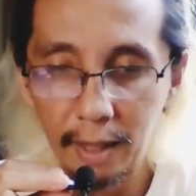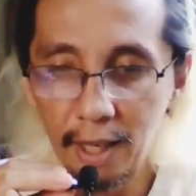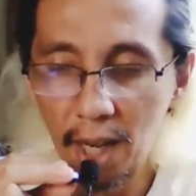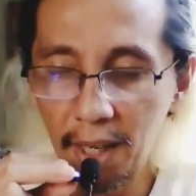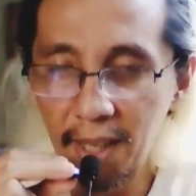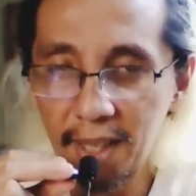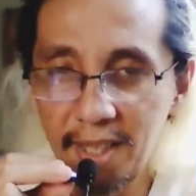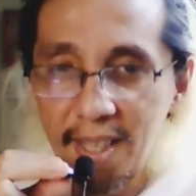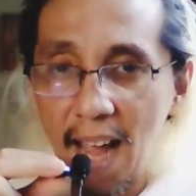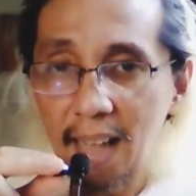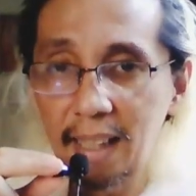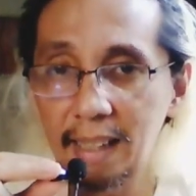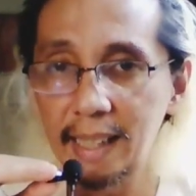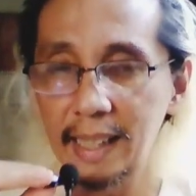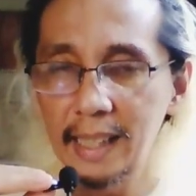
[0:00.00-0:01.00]
It's
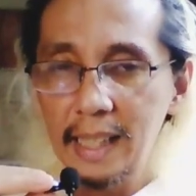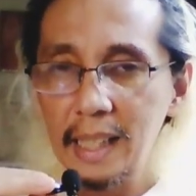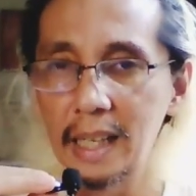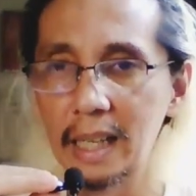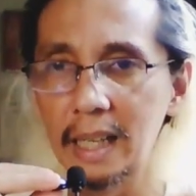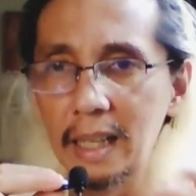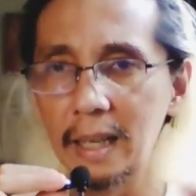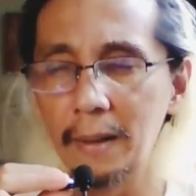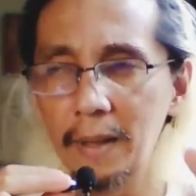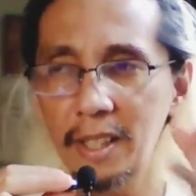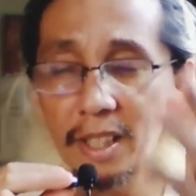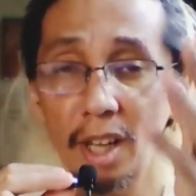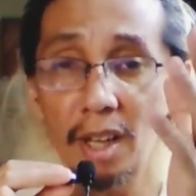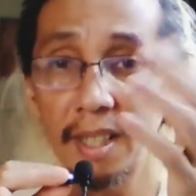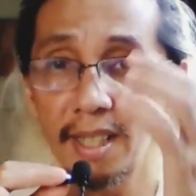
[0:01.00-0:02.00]

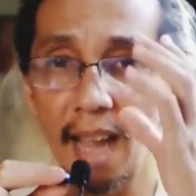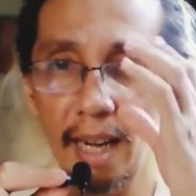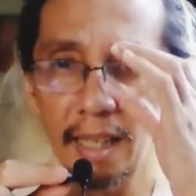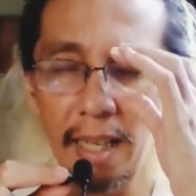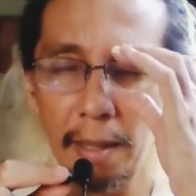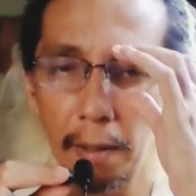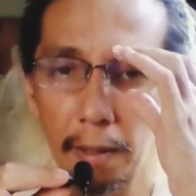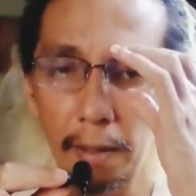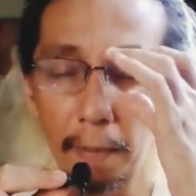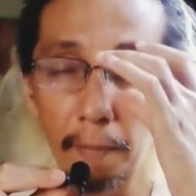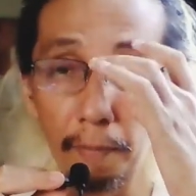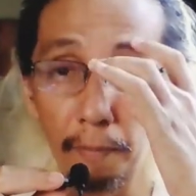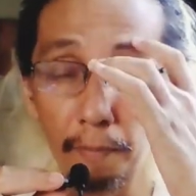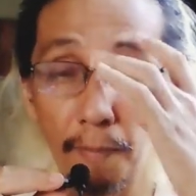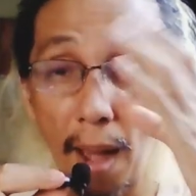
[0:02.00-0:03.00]
not exactly
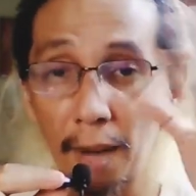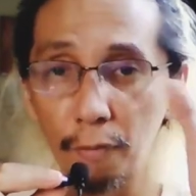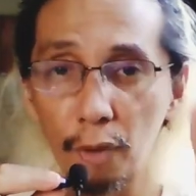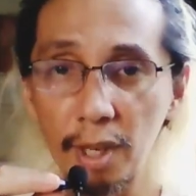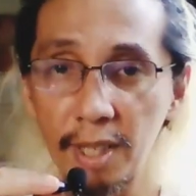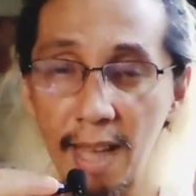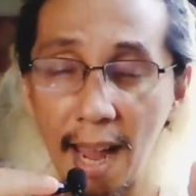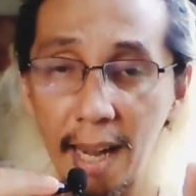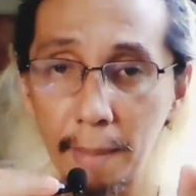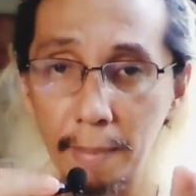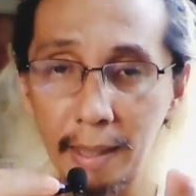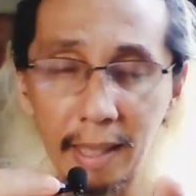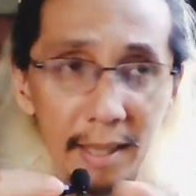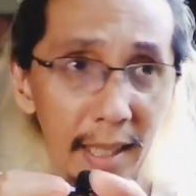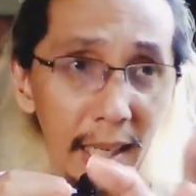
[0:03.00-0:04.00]
bad for this
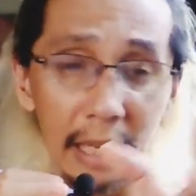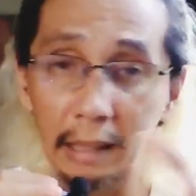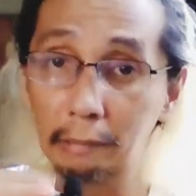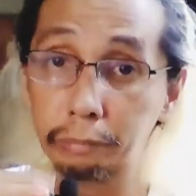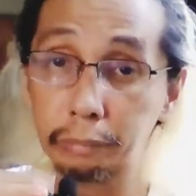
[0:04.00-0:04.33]
anime kasi